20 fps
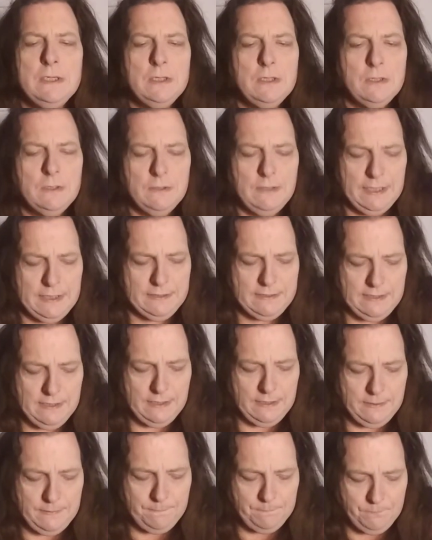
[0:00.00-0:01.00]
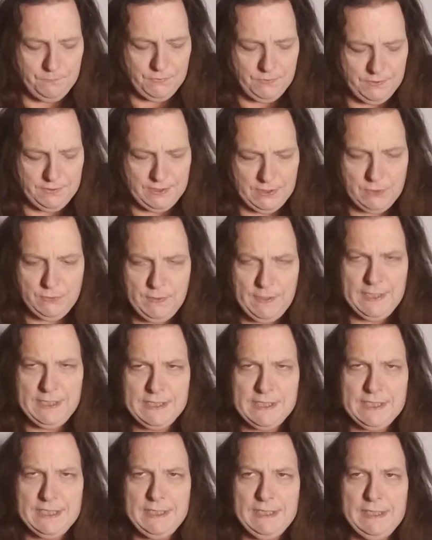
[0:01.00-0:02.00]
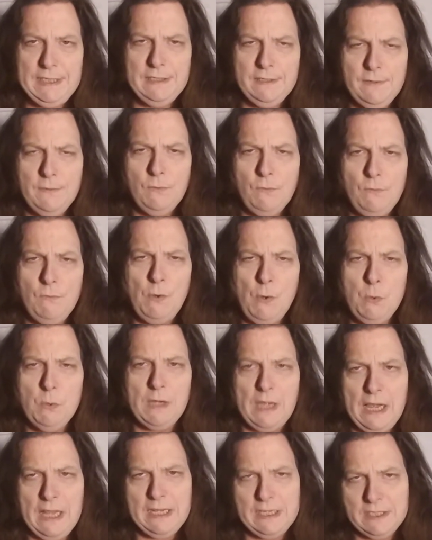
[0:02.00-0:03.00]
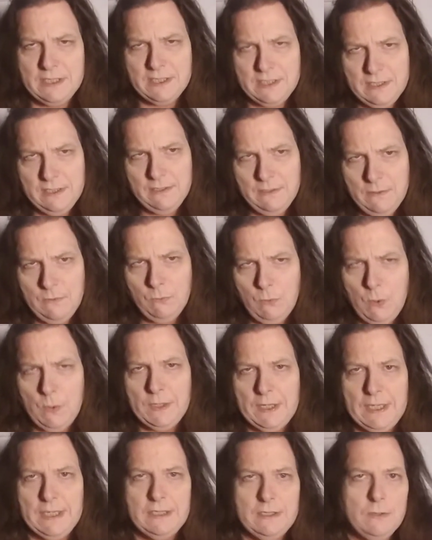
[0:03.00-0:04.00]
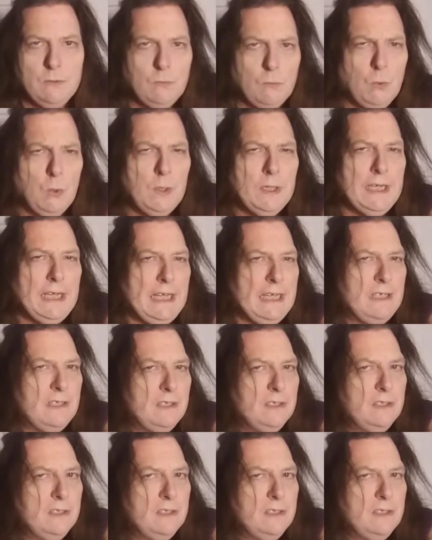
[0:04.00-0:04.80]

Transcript: like the the crazy Wogons, Organ, Organ,